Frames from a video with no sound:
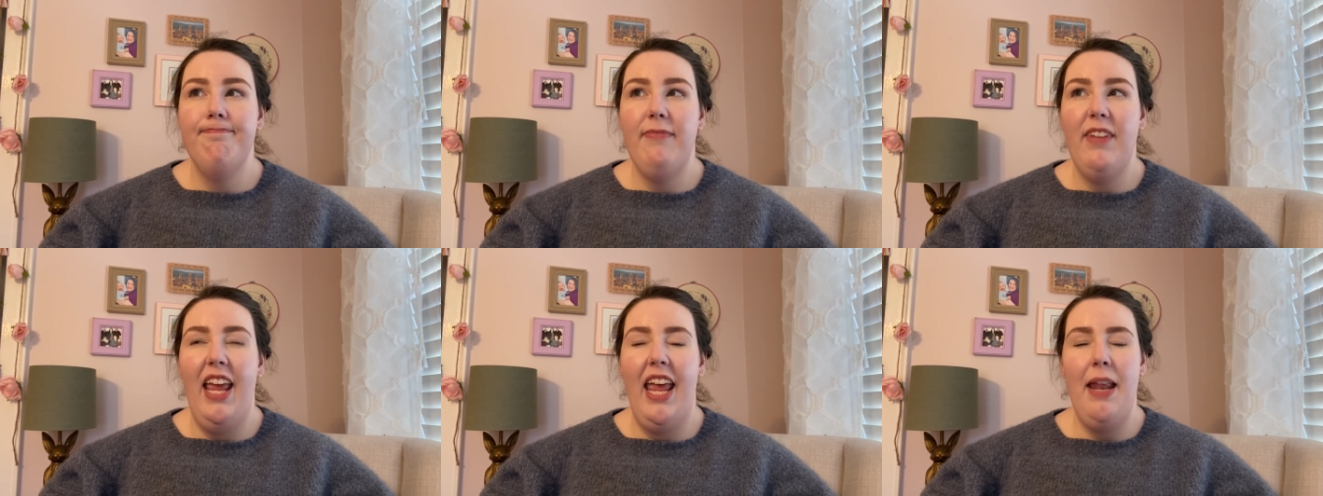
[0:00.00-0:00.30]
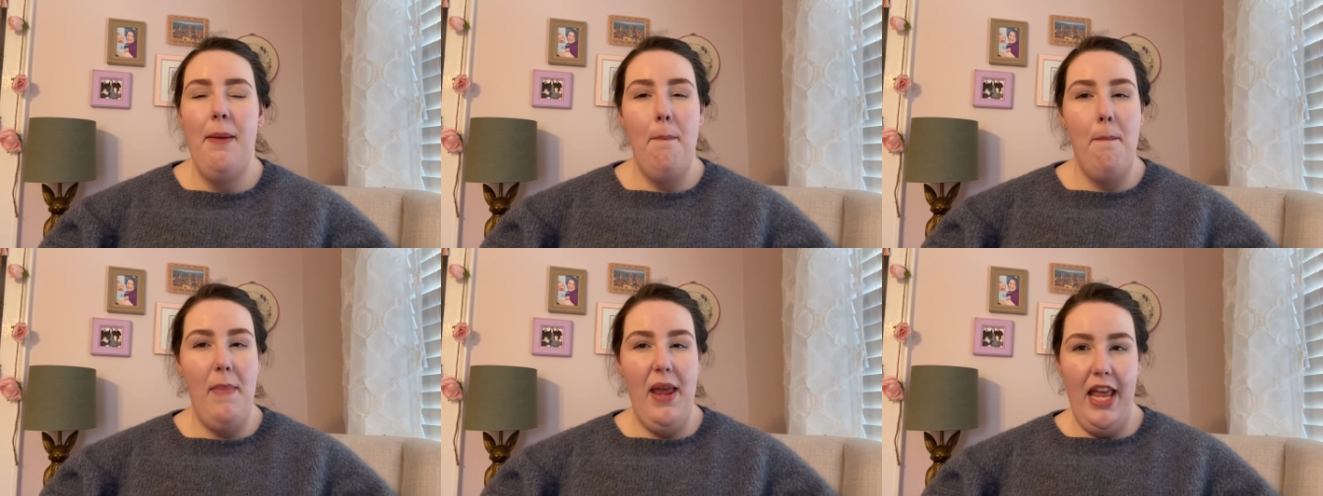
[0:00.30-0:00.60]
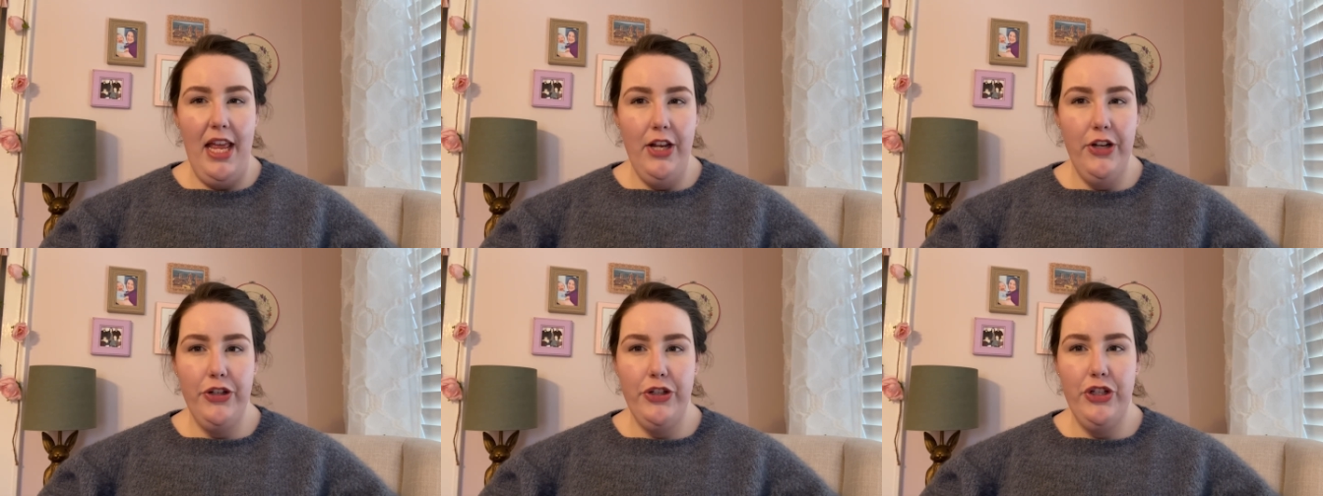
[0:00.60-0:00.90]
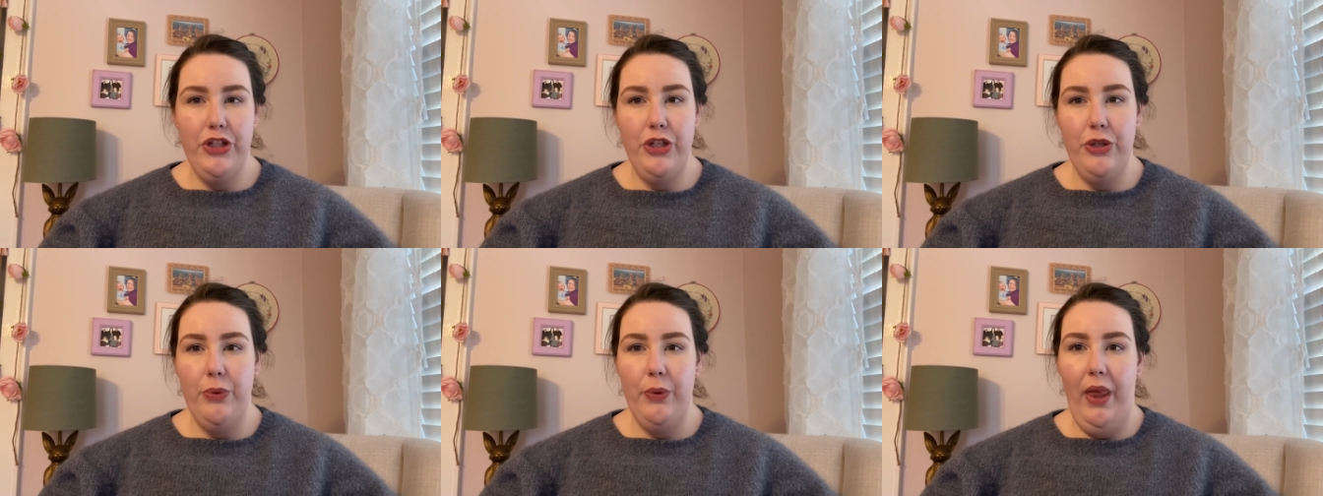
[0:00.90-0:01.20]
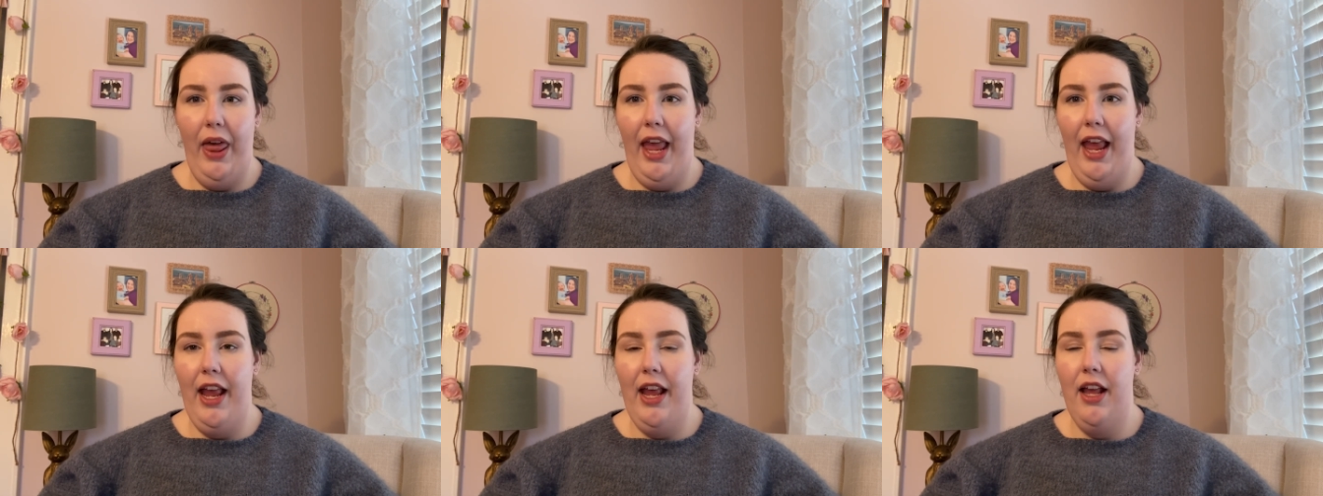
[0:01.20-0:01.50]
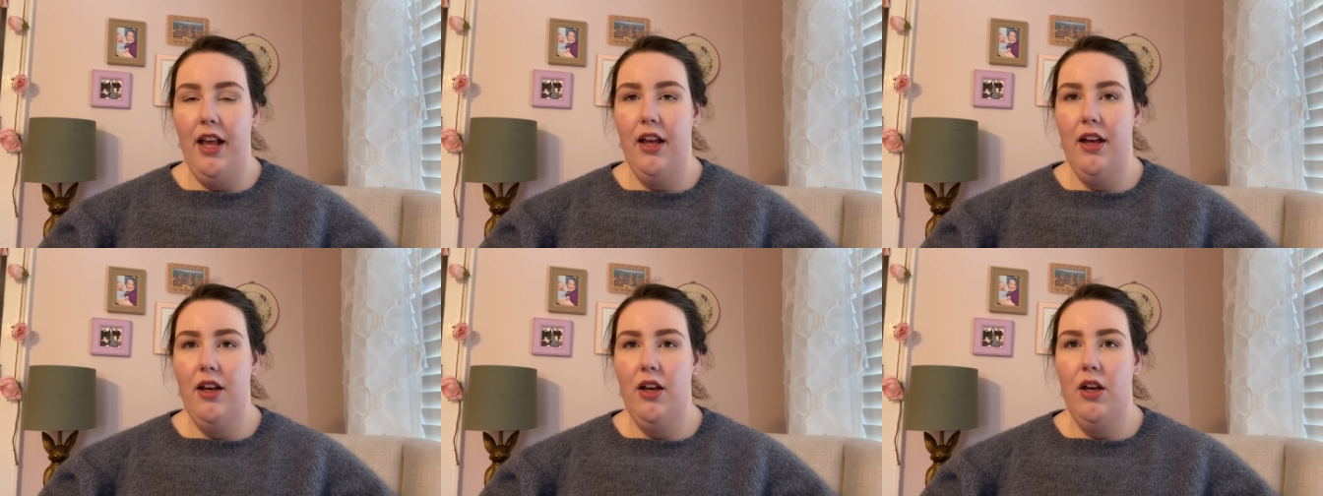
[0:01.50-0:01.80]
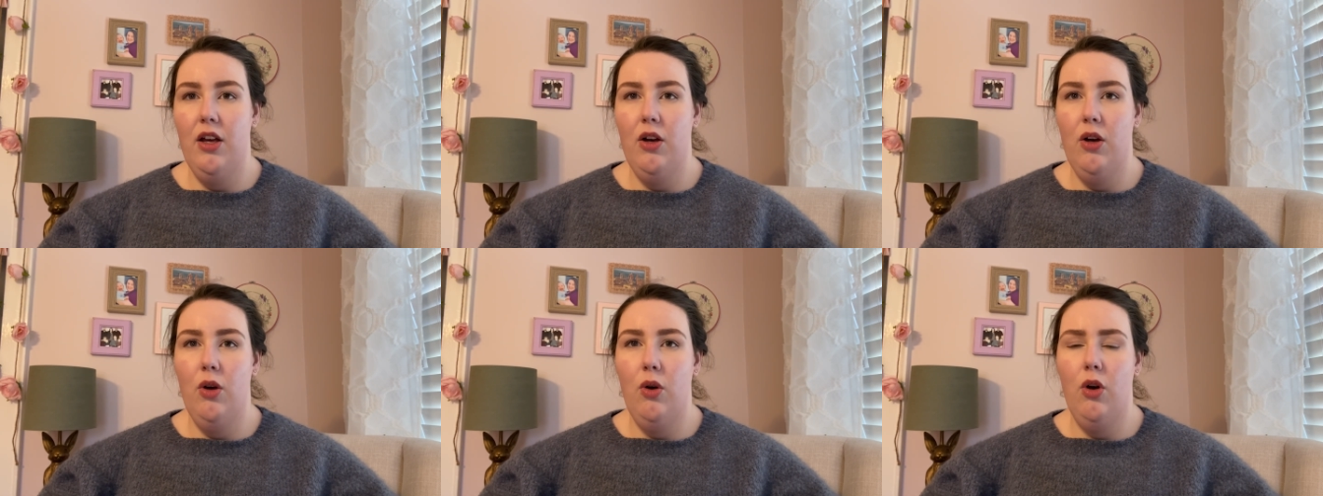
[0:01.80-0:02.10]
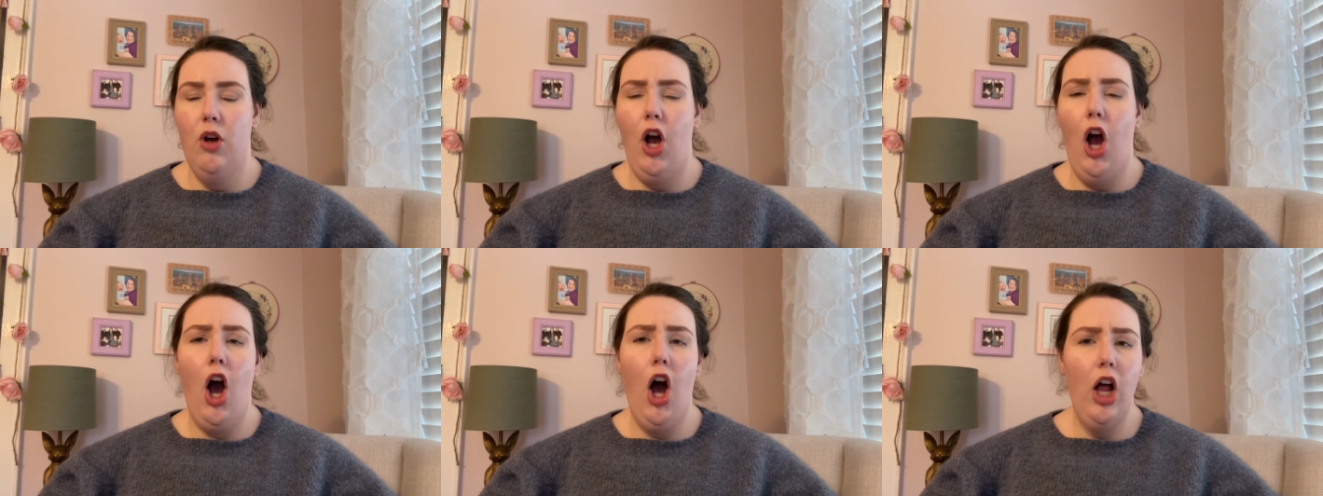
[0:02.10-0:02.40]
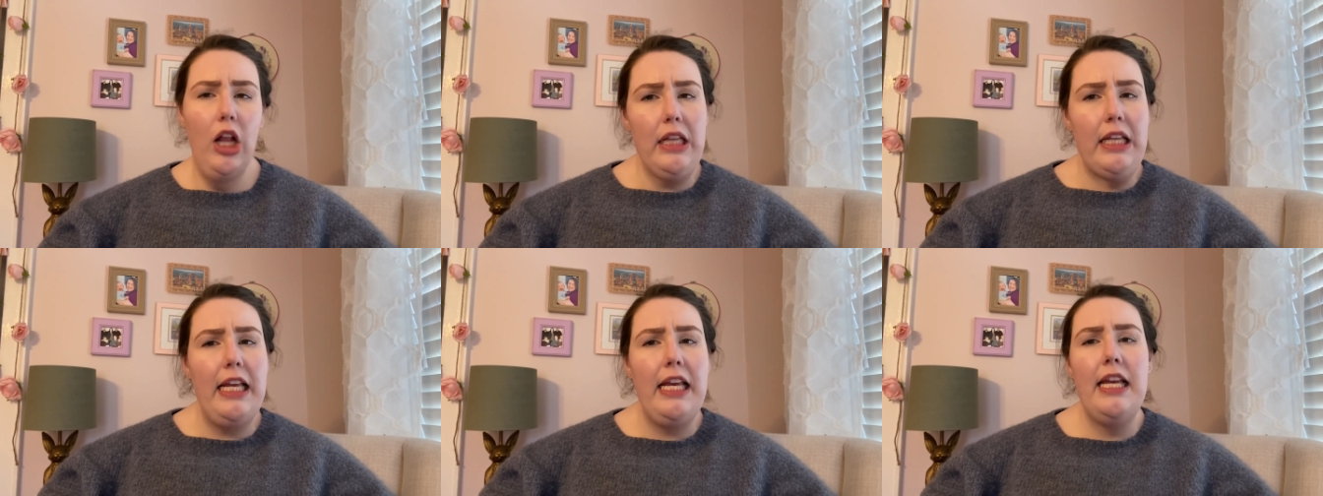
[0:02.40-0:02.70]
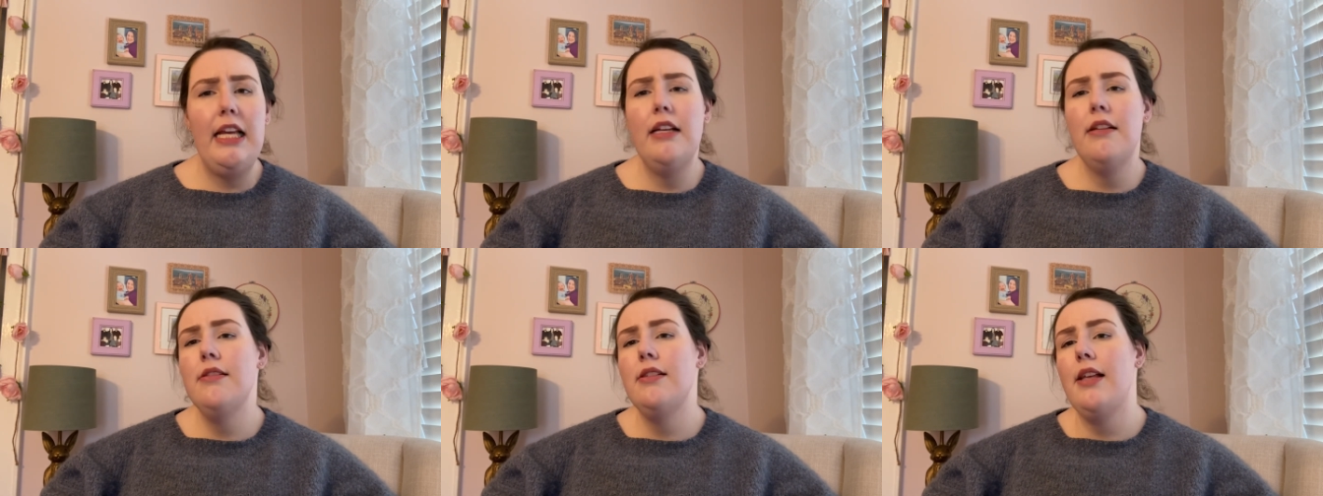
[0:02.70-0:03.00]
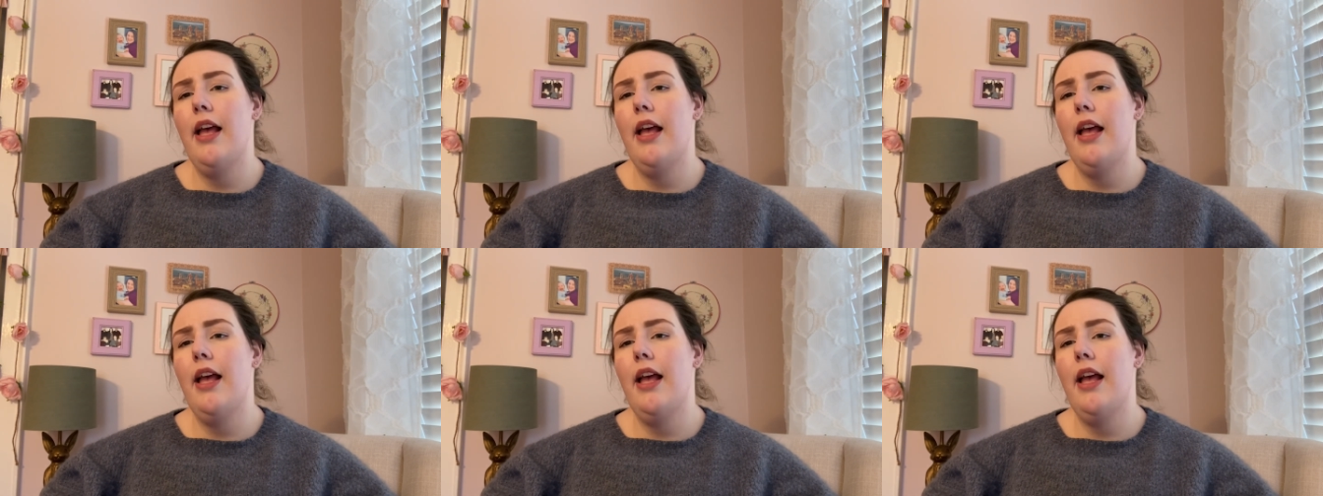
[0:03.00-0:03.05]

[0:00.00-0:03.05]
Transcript: admit to like colleagues